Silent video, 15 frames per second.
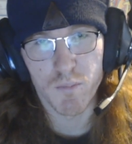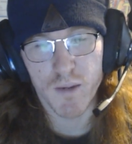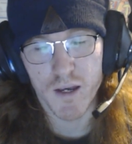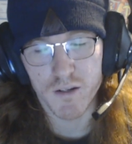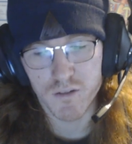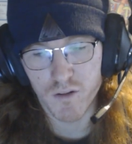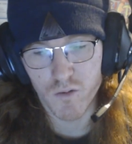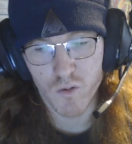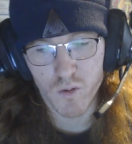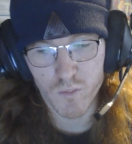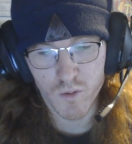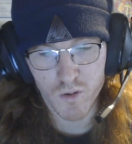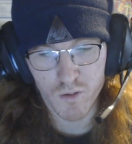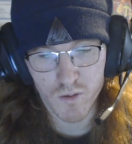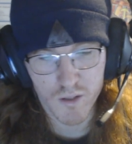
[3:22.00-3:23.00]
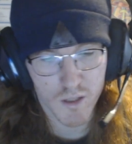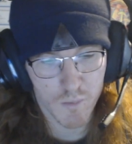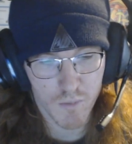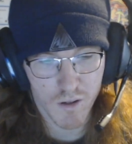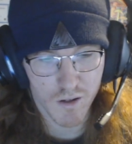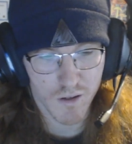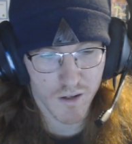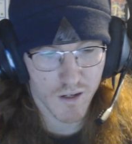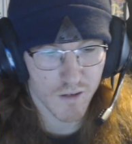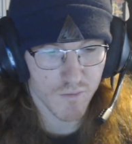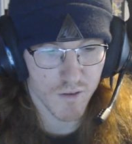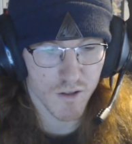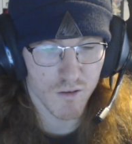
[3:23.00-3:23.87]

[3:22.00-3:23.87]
going to be back to normal and I'm not going to have